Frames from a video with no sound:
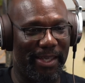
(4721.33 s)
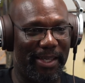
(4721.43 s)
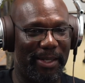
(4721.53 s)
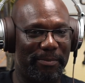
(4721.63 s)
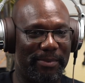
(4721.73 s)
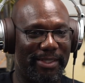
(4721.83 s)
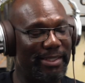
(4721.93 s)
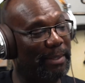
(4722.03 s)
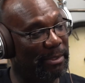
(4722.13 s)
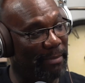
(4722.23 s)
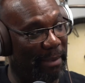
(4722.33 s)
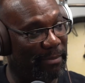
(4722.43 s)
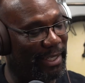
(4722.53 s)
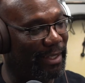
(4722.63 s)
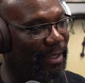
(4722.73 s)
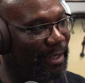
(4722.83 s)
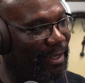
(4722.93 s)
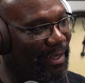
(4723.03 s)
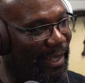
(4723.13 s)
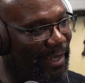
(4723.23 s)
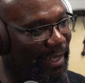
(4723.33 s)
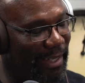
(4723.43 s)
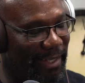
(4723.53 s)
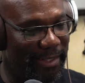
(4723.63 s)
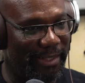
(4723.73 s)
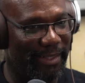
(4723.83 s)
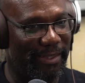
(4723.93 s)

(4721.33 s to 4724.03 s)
that. His name is Matt B. And